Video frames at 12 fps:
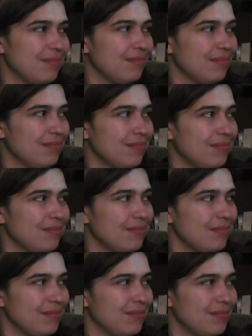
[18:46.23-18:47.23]

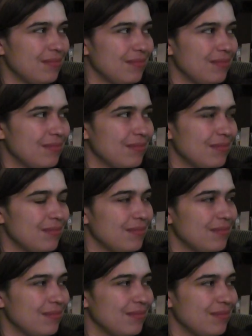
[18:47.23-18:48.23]

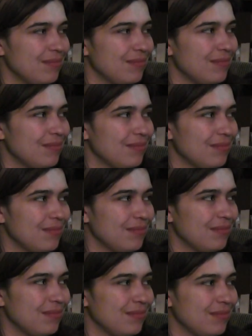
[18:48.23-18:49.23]

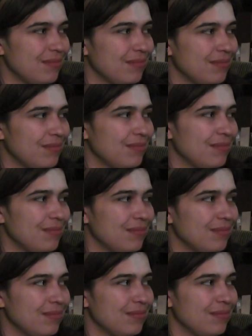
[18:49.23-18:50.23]

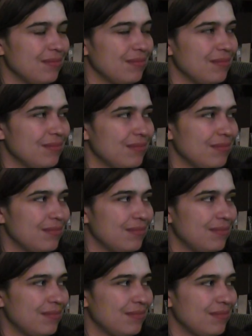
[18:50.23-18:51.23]

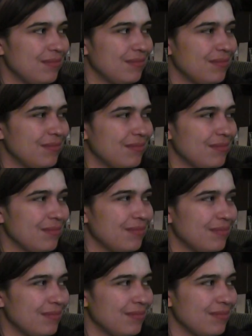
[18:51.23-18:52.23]

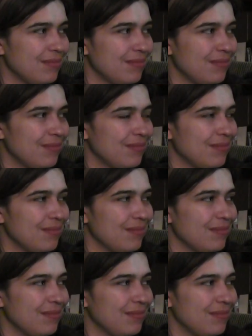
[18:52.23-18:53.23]

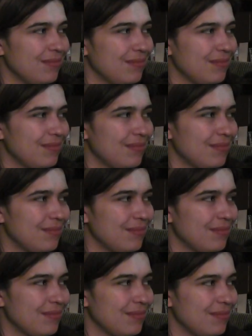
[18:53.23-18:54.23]

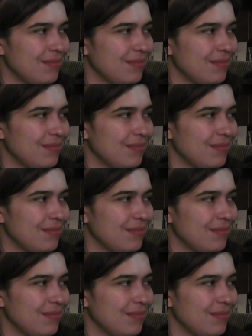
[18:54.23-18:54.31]
(silent)